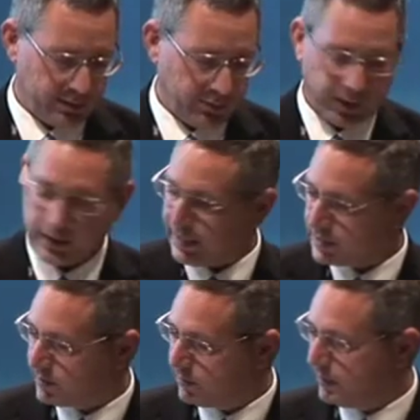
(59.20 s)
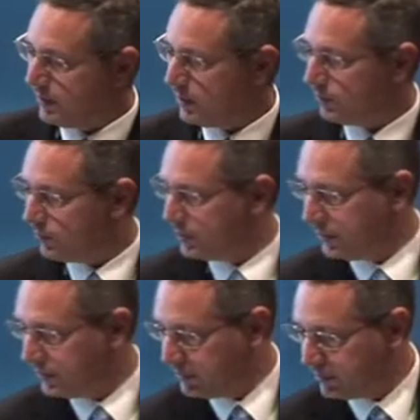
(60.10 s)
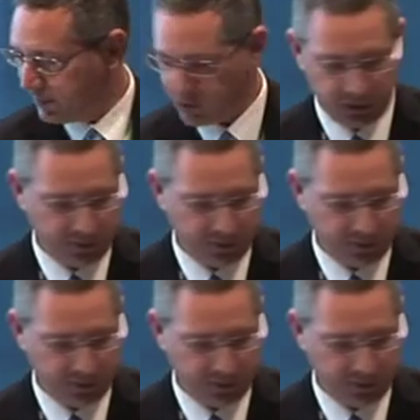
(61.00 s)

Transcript: One last thing I need to mention